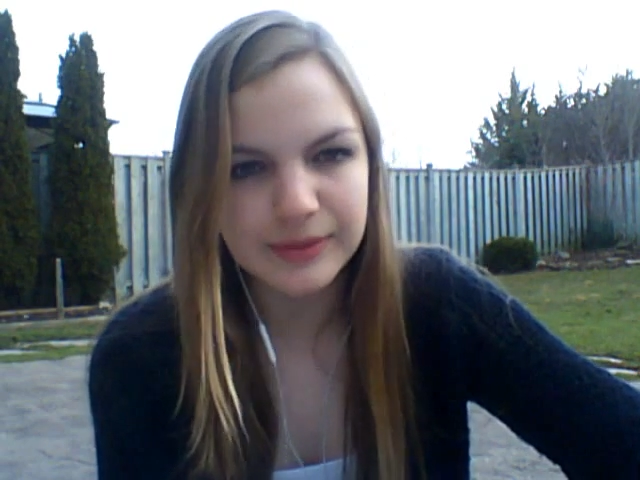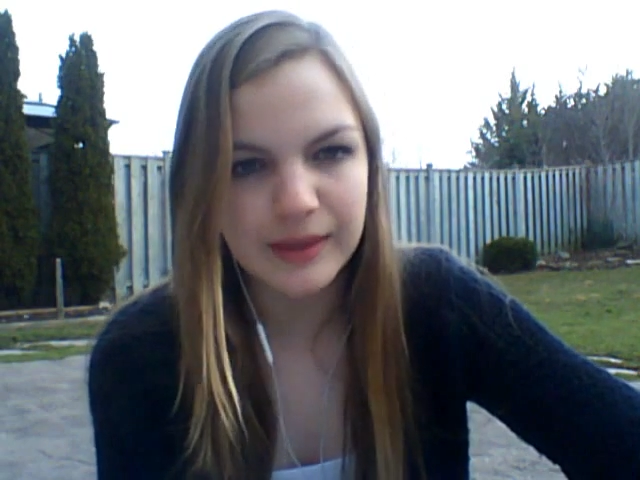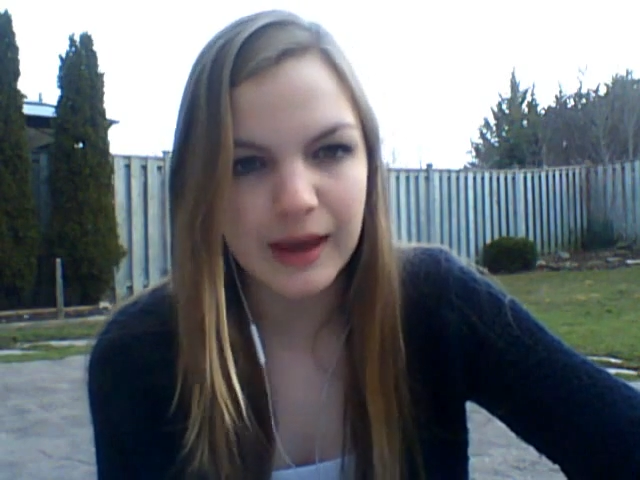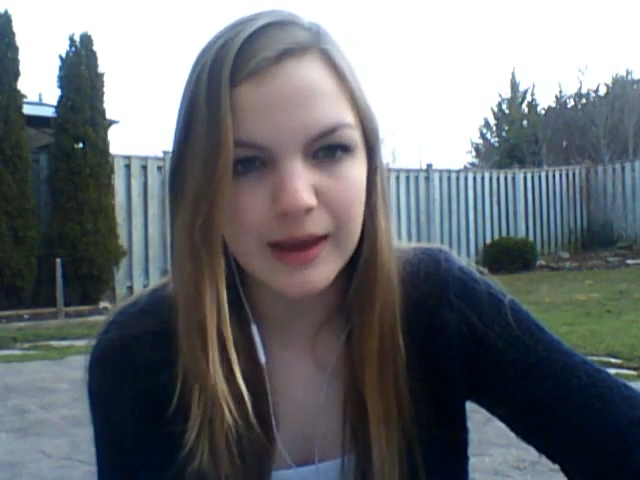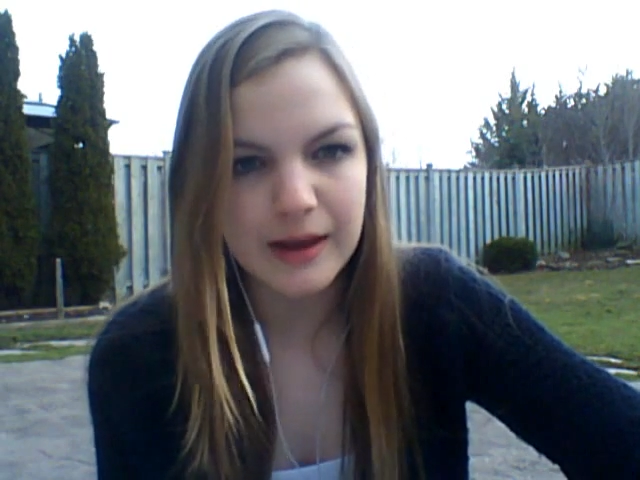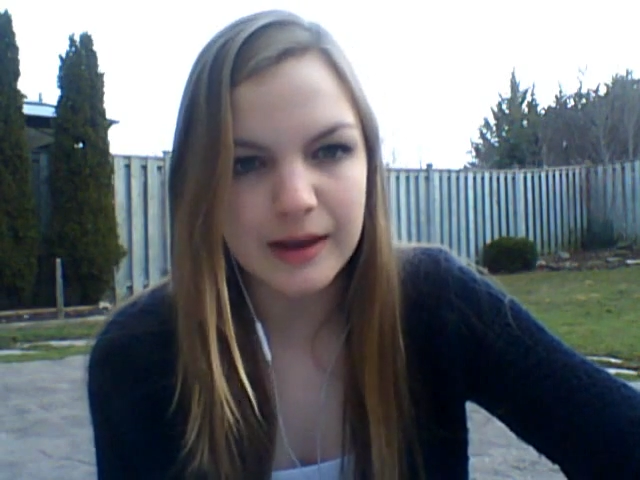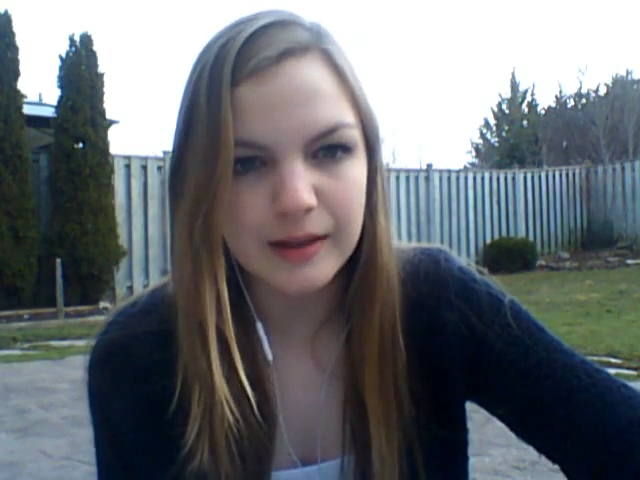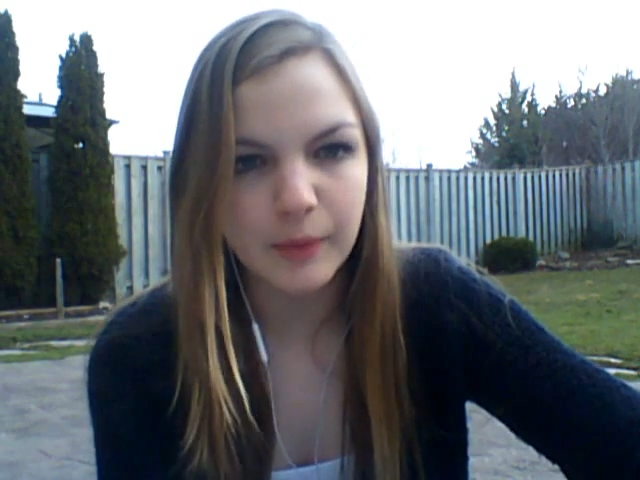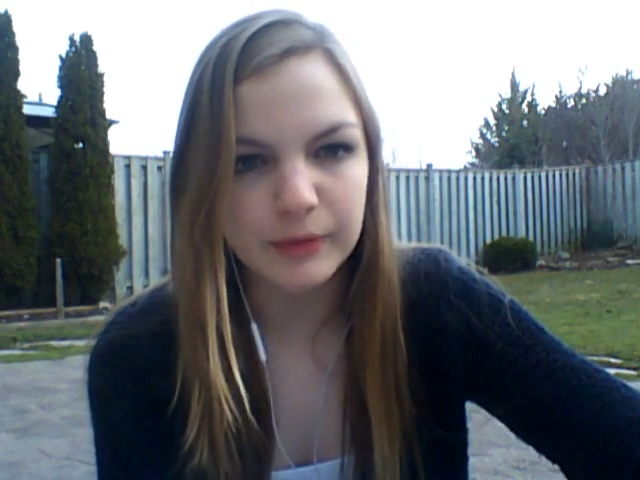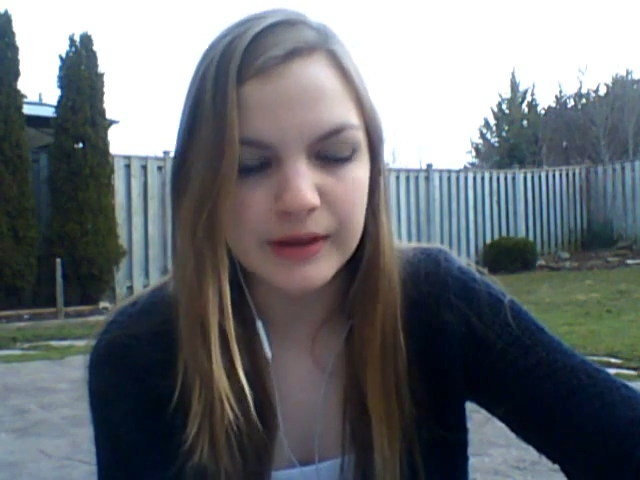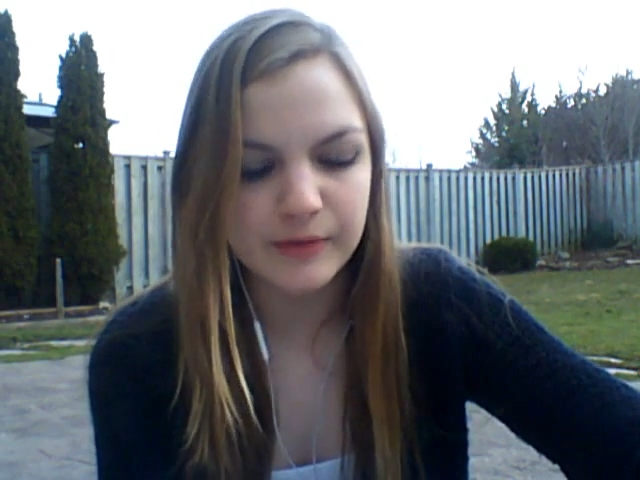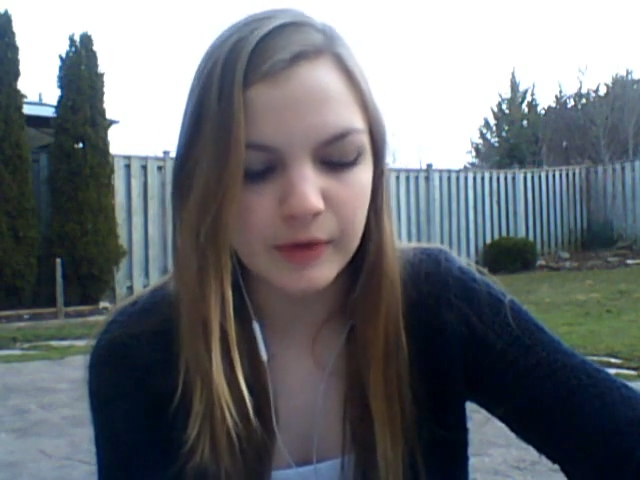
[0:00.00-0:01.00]
that it's
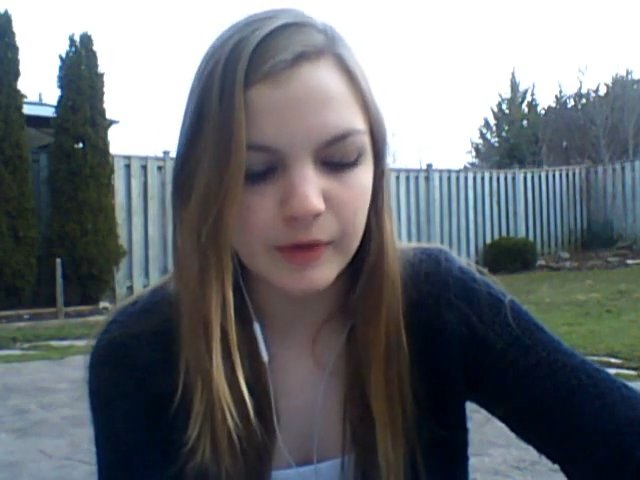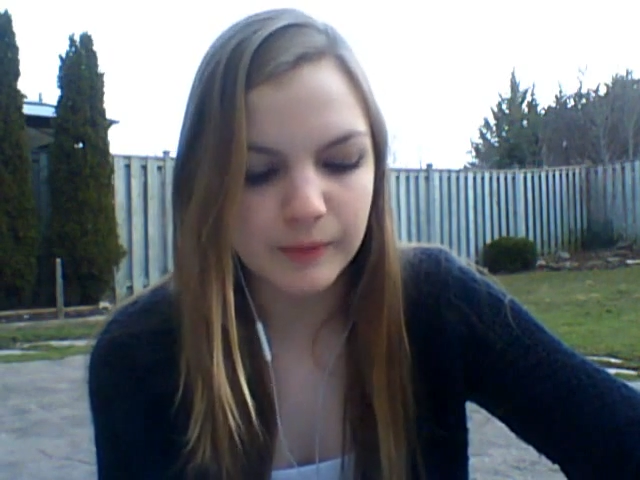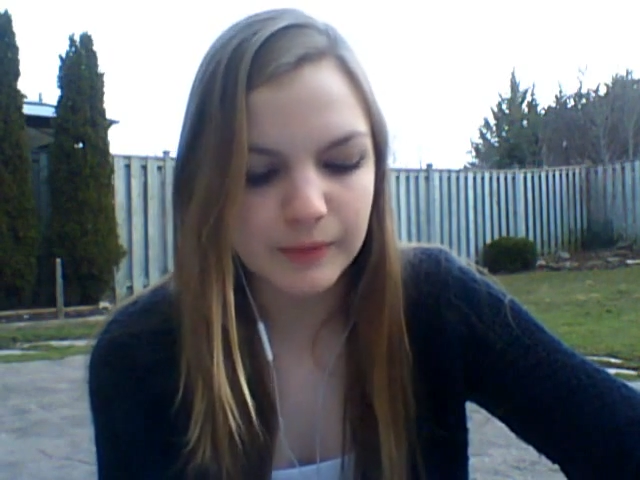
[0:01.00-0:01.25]
mostly evil.